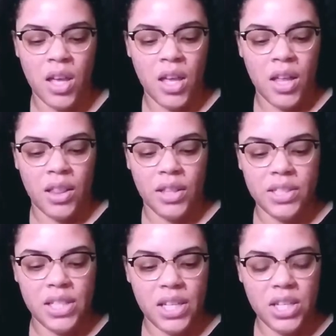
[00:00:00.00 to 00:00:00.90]

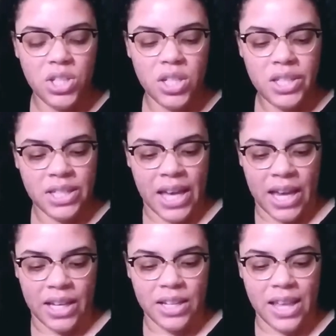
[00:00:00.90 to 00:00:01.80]
Letitia
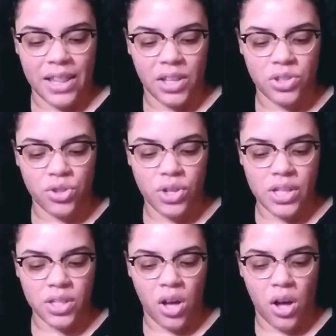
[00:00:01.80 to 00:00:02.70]
said that
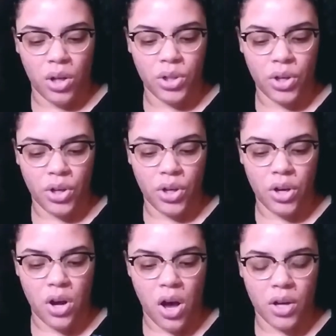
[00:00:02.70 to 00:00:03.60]
Latrice called her
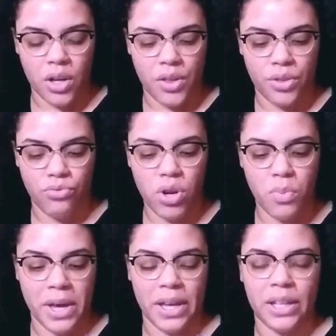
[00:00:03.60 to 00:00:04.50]
on a three
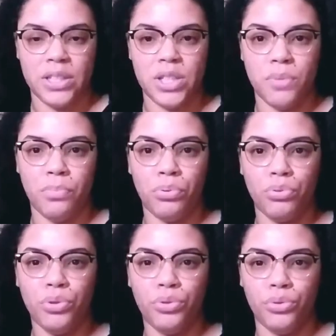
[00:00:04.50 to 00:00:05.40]
way to
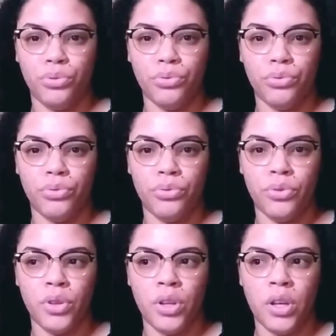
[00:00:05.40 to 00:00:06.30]
prove
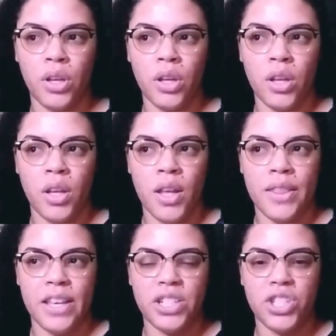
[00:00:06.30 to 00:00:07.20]

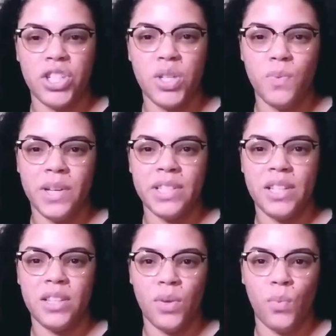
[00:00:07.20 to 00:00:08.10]
that she
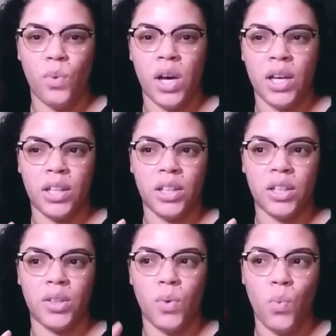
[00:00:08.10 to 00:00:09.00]
wasn't the one
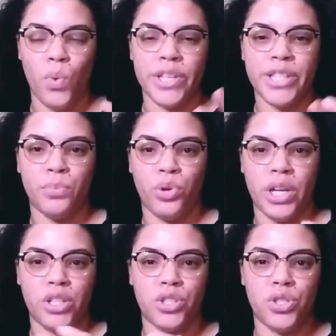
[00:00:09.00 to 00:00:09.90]

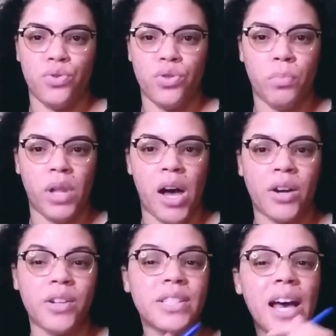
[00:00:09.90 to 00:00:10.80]
whispering to the
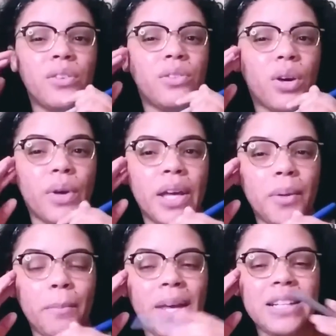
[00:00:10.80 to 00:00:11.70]
bloggers. I don't know. It
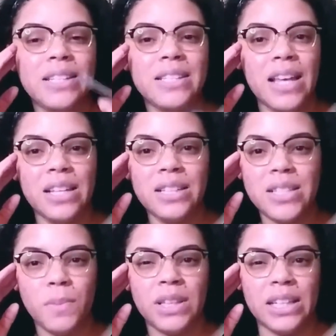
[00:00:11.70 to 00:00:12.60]
made sense,
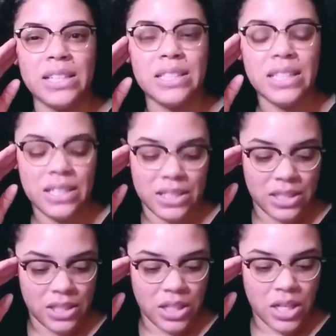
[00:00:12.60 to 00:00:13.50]
but then it didn't.
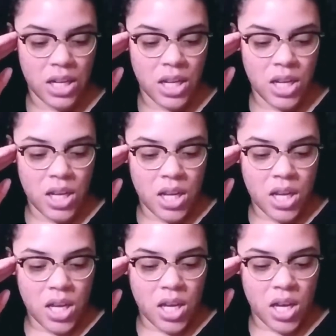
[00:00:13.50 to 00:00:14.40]

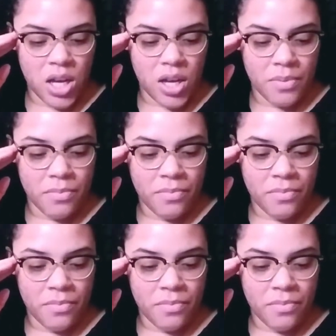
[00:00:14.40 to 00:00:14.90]
Um,